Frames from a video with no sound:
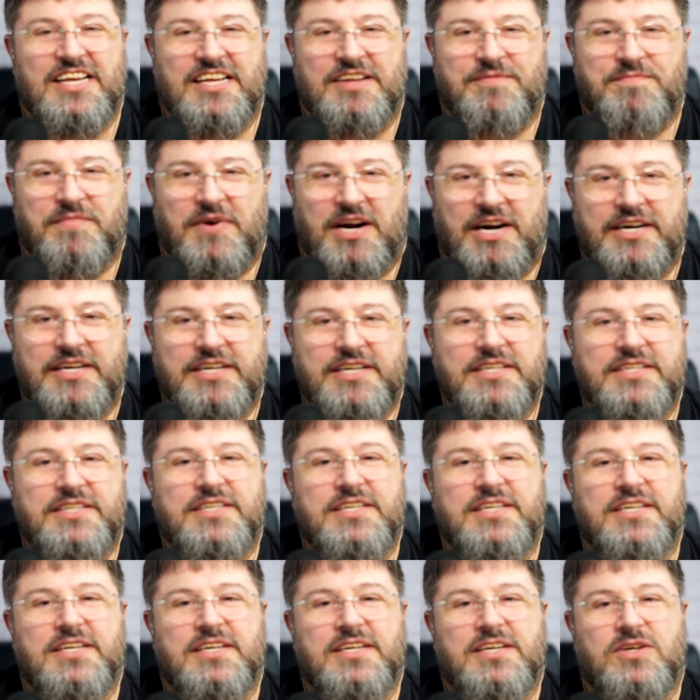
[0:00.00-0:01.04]

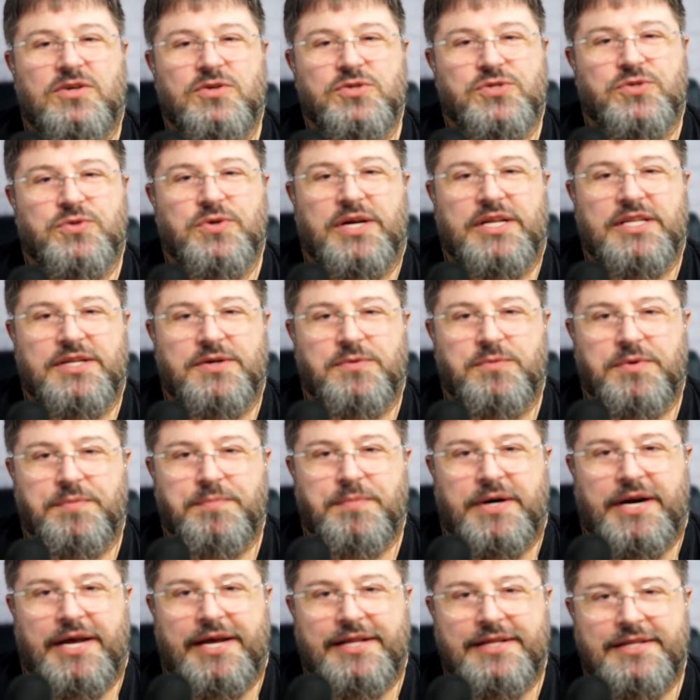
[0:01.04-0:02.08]
Marketing goes together with
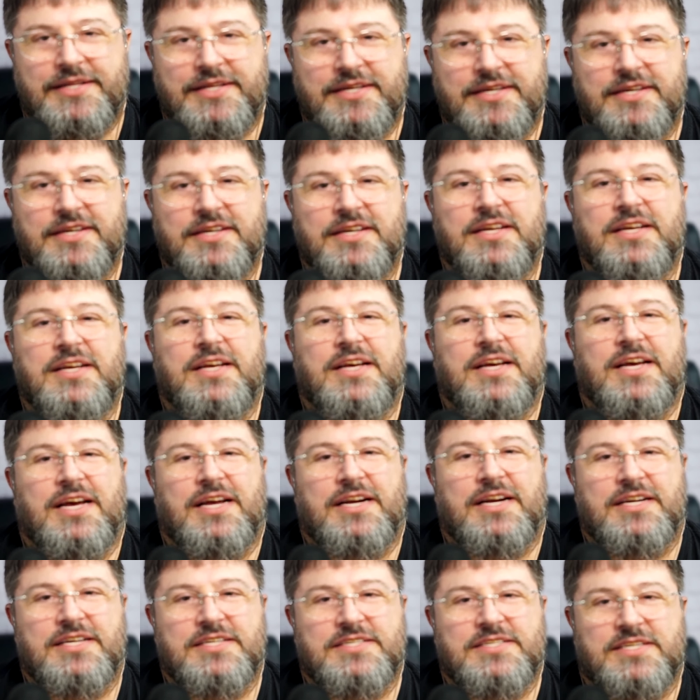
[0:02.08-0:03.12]
branding
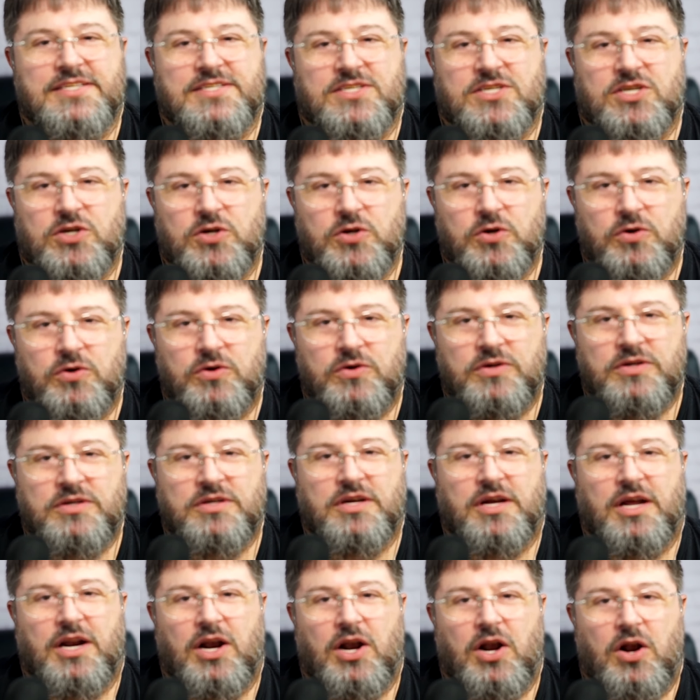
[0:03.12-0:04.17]
and is a slow
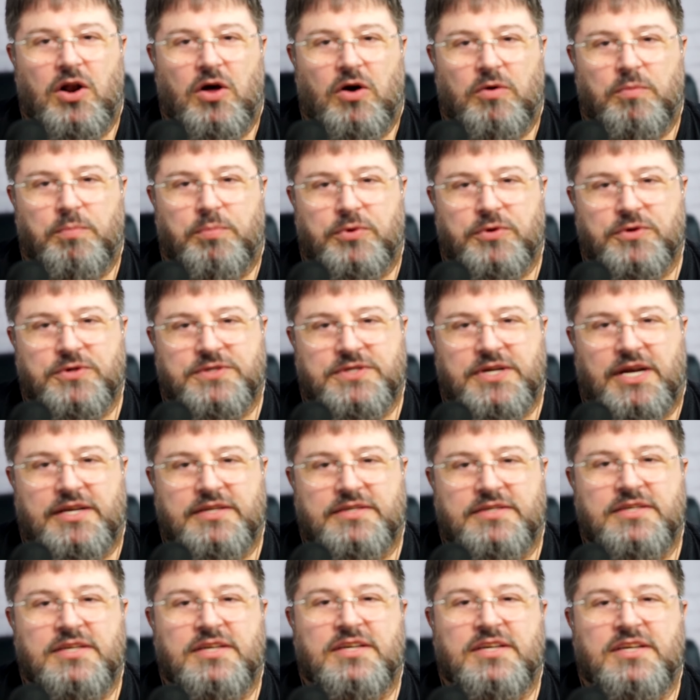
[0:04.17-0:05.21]
and long
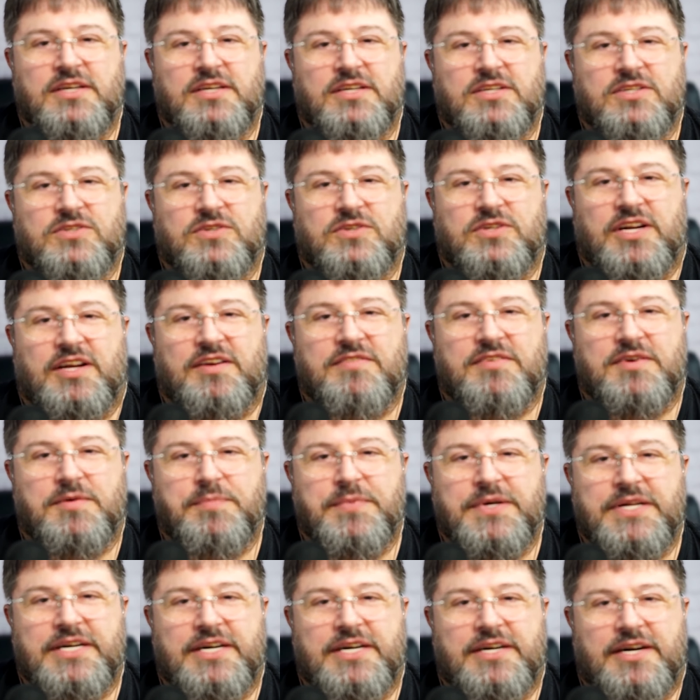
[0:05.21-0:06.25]
process. So never
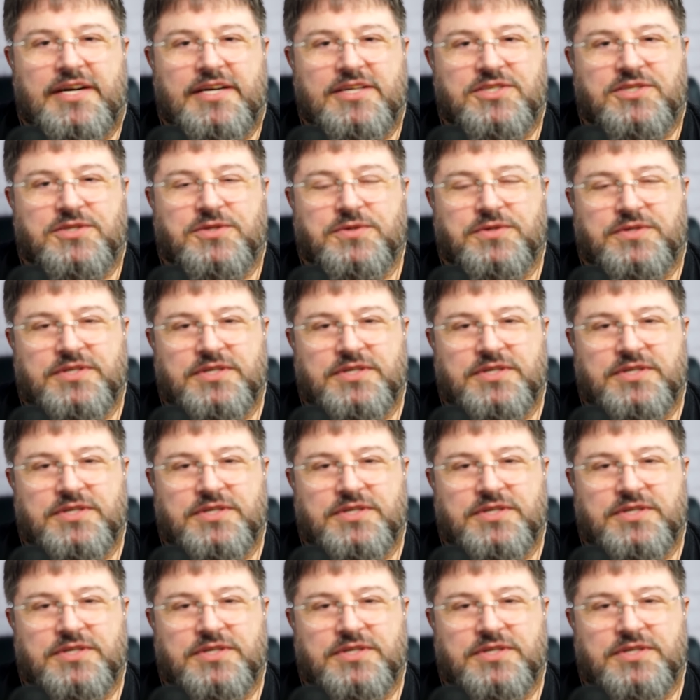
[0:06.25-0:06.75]
be in a rush to see